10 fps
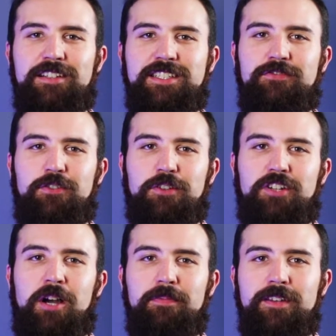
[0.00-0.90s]
is for your
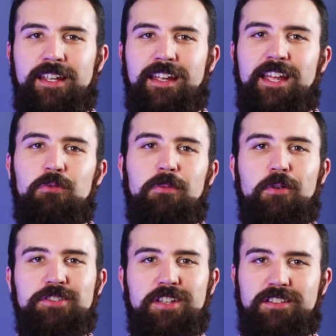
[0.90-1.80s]
company, it will
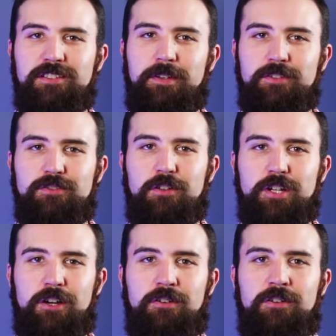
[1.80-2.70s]
most likely be your
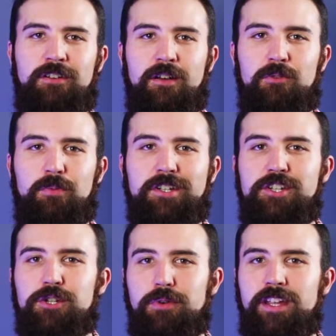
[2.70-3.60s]
logo. When you
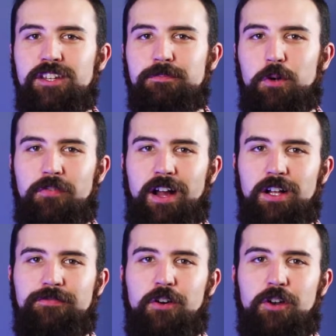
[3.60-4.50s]
create your
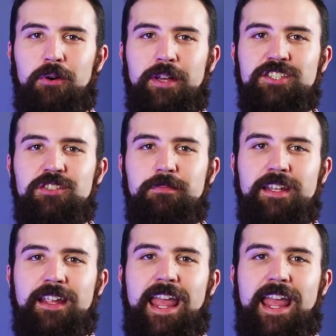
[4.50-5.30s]
profile photo, it should be